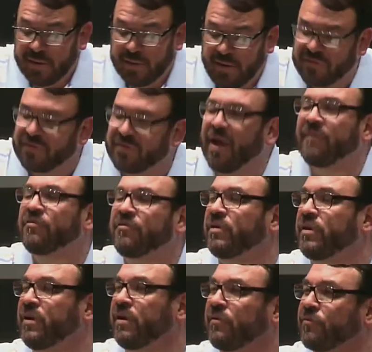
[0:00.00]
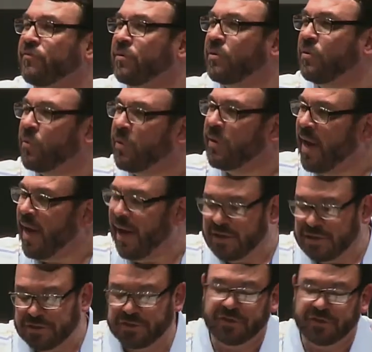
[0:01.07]
over
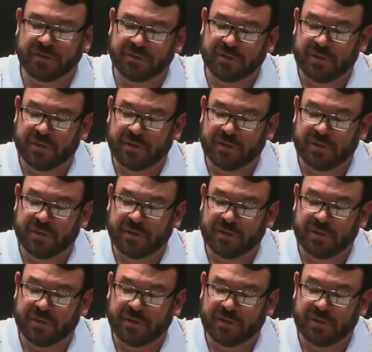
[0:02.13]
creation,